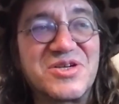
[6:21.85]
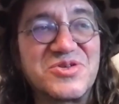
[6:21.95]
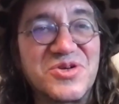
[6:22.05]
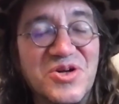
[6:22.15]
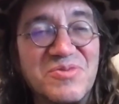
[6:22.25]

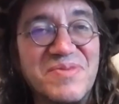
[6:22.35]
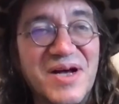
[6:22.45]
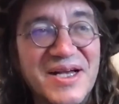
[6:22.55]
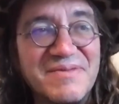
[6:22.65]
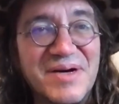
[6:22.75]
controlled
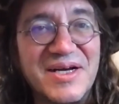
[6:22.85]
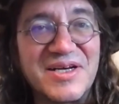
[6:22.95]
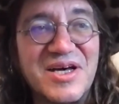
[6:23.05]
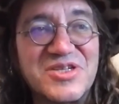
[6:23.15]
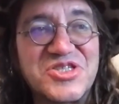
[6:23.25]
by by
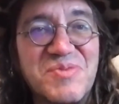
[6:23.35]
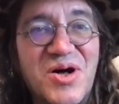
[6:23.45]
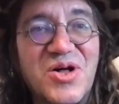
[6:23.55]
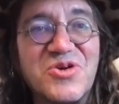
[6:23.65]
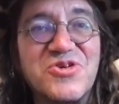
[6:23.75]
a
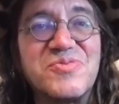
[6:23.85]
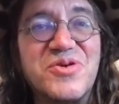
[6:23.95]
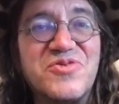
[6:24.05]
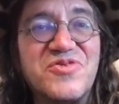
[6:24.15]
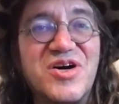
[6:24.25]
small group
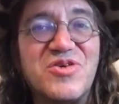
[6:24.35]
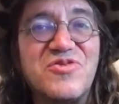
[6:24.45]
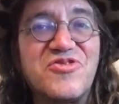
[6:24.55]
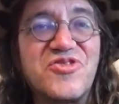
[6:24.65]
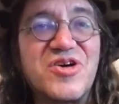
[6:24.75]
of
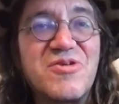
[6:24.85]
of